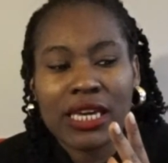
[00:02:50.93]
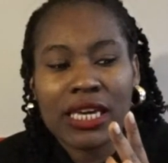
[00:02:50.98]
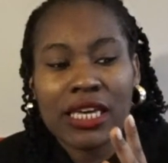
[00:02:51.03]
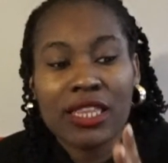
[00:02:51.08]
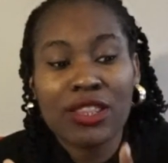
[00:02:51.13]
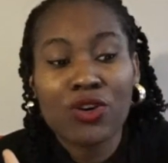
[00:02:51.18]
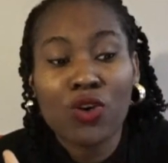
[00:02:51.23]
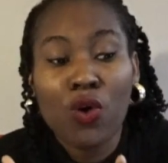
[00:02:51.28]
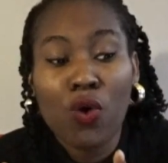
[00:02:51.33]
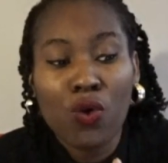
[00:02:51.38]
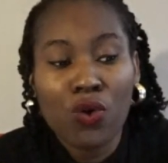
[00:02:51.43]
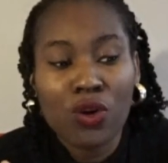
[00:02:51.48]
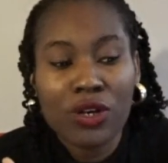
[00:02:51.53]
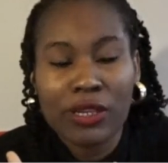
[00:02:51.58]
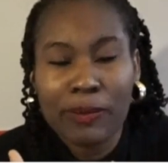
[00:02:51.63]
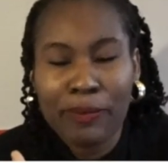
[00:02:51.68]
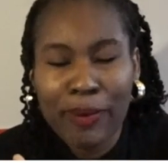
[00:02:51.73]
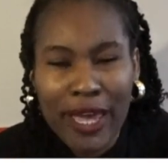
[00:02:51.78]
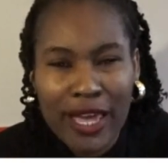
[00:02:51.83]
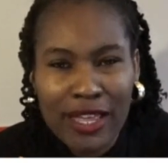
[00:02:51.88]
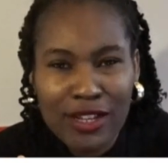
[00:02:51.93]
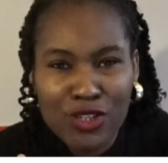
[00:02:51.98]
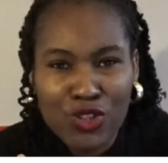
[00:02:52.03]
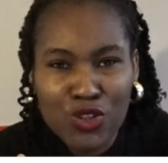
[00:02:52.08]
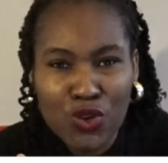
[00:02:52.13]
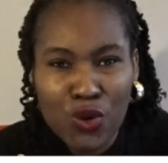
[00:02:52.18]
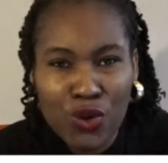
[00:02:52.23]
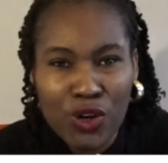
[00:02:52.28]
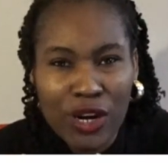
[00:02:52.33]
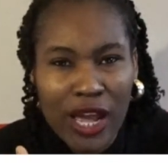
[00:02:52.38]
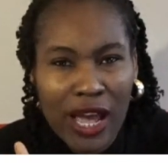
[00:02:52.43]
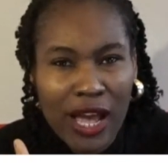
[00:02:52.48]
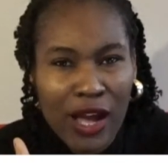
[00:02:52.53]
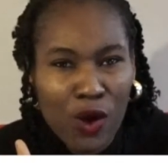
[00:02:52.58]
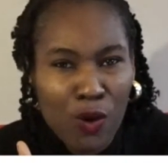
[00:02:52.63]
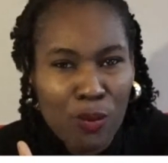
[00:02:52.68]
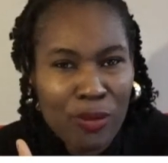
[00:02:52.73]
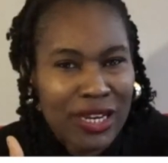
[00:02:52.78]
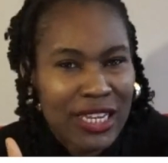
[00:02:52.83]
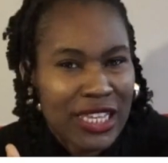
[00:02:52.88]
Either or depends on
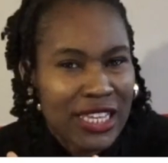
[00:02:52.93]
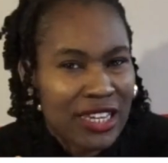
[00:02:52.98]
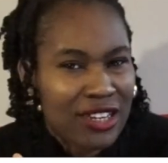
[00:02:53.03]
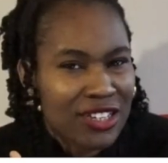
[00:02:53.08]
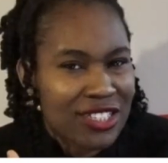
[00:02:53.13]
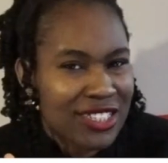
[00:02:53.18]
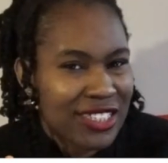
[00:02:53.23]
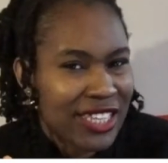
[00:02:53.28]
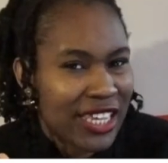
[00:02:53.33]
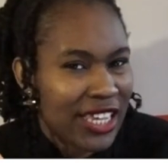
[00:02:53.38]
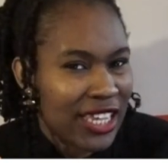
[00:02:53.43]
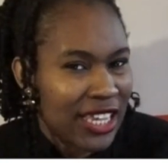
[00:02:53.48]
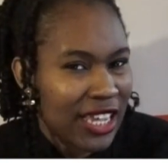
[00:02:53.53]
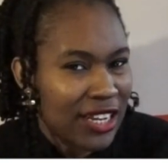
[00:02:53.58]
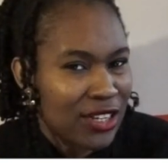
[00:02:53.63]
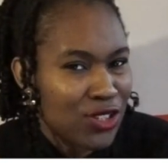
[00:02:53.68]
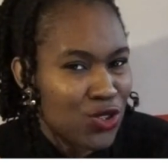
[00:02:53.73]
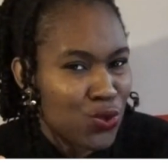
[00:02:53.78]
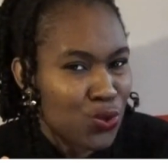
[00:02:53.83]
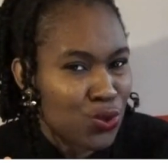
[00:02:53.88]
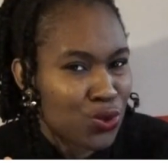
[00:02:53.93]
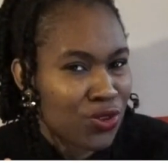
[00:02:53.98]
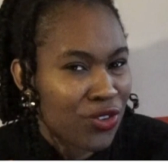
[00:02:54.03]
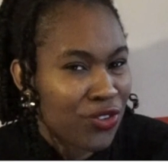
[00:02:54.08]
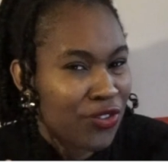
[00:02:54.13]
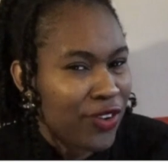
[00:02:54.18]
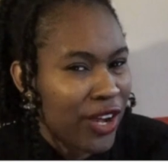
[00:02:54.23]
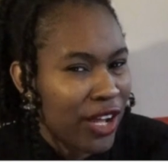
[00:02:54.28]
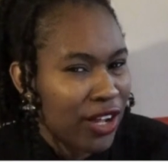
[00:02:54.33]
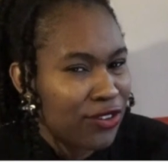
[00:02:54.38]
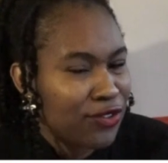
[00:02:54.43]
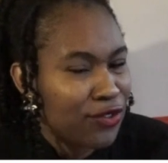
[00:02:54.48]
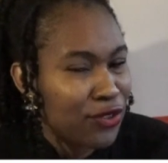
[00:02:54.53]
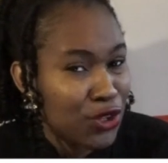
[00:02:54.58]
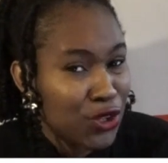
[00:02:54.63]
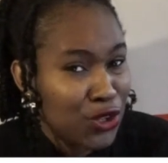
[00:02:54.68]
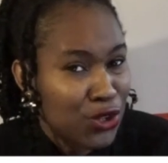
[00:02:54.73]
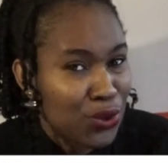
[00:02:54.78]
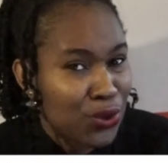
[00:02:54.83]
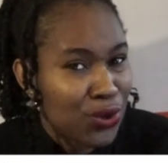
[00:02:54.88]
how many years they can sort of file for
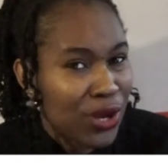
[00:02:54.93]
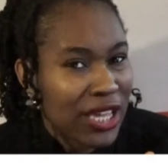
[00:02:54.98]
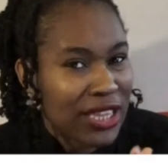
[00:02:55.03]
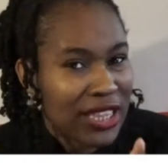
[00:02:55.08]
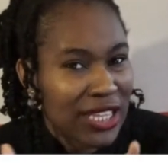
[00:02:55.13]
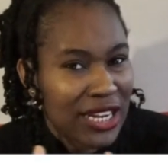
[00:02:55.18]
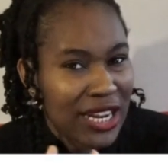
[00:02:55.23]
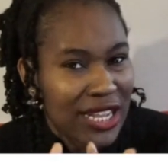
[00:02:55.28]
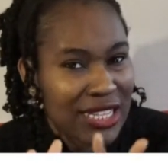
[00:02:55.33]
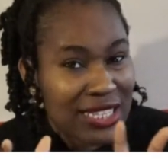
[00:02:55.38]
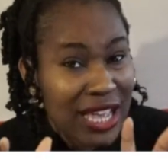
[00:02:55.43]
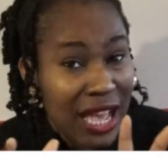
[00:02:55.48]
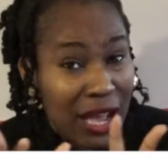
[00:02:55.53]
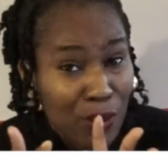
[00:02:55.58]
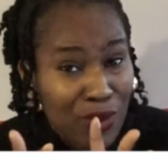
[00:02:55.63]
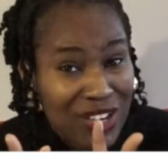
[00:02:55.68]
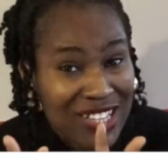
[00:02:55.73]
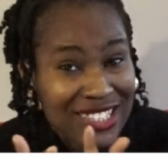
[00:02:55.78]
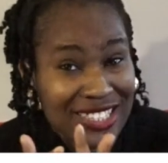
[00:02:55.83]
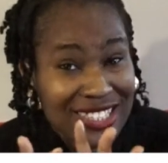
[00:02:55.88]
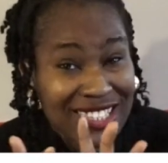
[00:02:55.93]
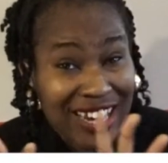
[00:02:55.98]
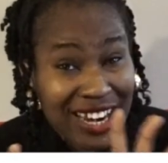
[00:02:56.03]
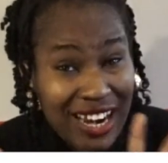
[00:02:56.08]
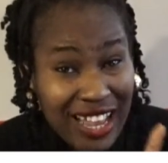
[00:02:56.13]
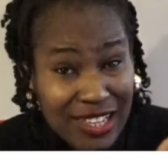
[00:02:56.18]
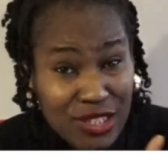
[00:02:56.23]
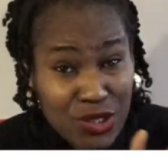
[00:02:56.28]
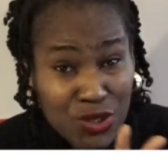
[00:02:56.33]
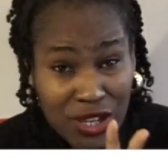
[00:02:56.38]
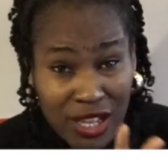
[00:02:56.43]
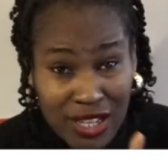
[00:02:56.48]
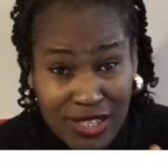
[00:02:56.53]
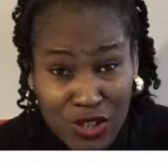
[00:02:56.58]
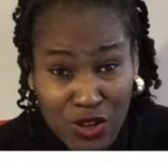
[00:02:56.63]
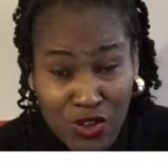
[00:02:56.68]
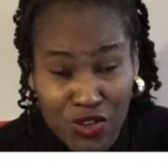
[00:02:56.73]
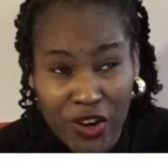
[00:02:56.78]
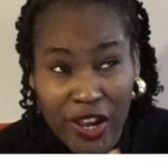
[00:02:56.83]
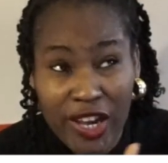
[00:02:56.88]
you. I think that's how it is classed or
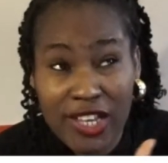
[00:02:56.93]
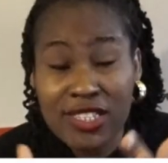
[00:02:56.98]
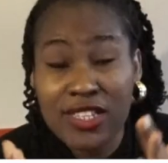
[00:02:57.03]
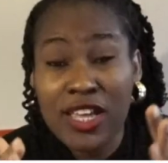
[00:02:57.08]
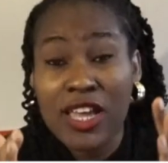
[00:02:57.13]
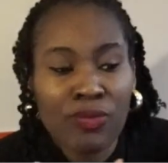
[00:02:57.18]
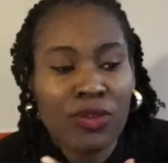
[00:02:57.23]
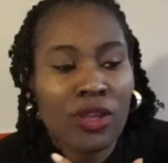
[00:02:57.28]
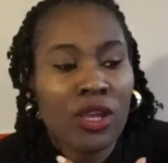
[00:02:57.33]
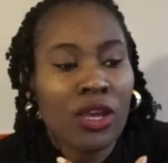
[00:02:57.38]
categorized.